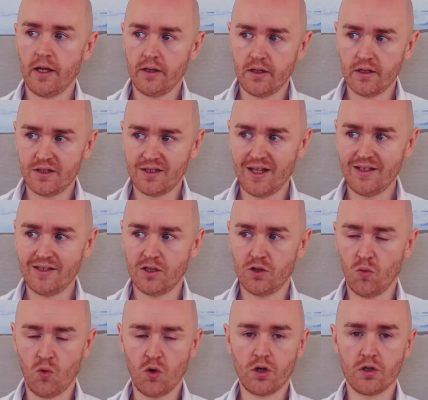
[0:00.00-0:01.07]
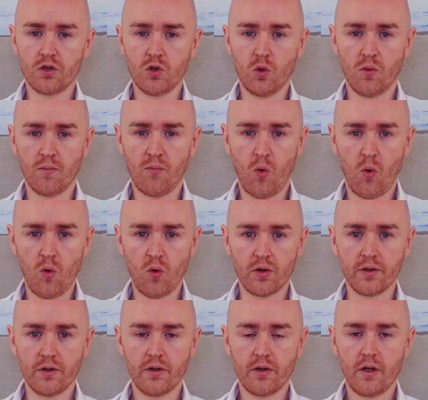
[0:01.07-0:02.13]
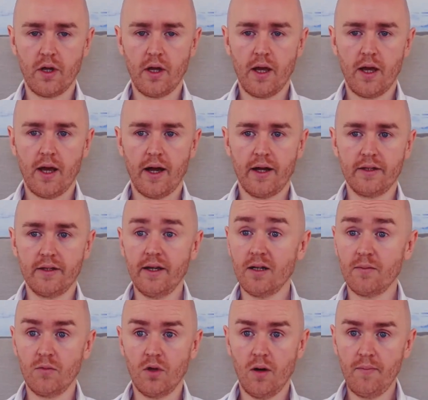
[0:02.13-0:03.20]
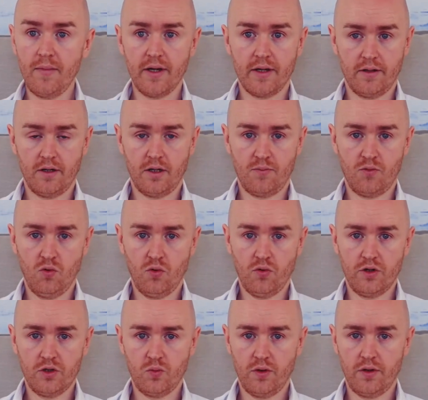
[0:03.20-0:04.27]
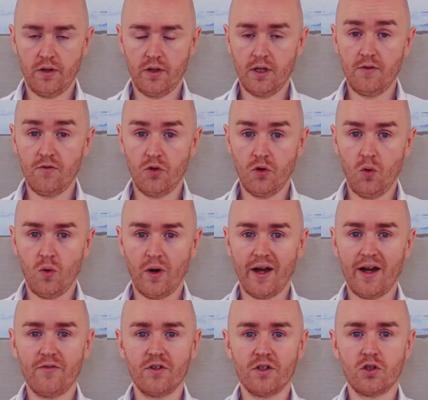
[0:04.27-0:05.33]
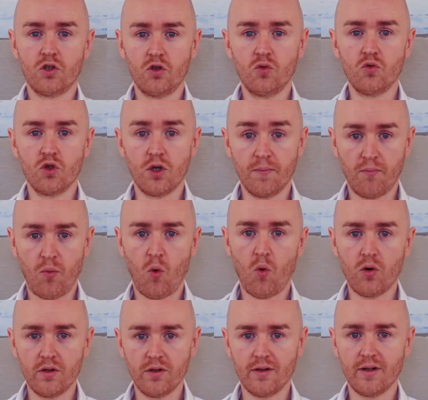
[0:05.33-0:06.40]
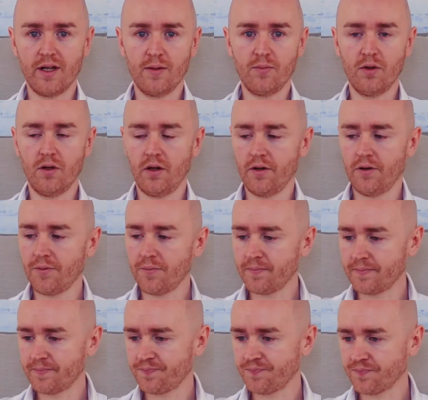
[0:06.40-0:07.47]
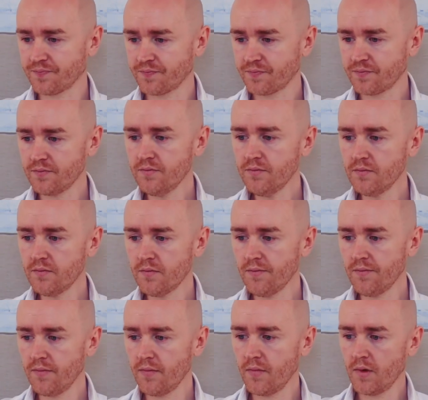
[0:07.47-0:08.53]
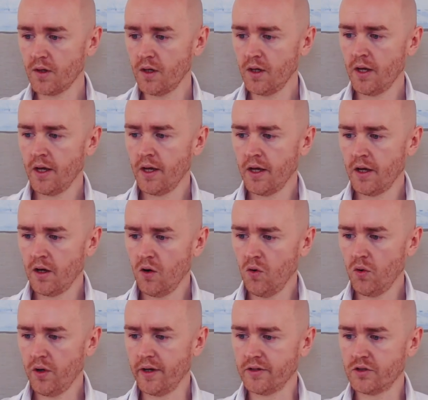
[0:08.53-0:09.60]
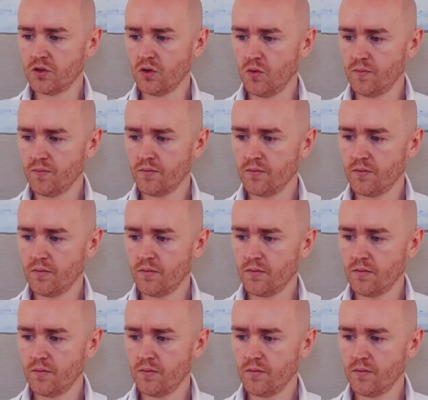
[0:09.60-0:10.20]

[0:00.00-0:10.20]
this sense the work is so important, and yet I'm not making any progress with it, even though I have this huge important label on it. Okay, so